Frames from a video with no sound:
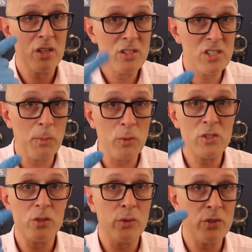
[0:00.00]
small
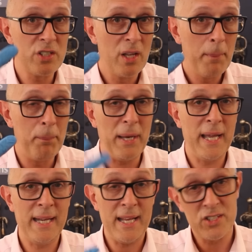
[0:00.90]
swords,
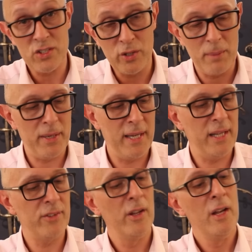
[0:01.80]
bayonets, socket
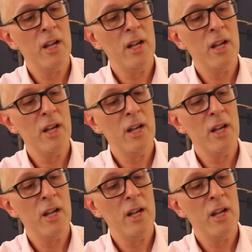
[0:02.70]
bayonets.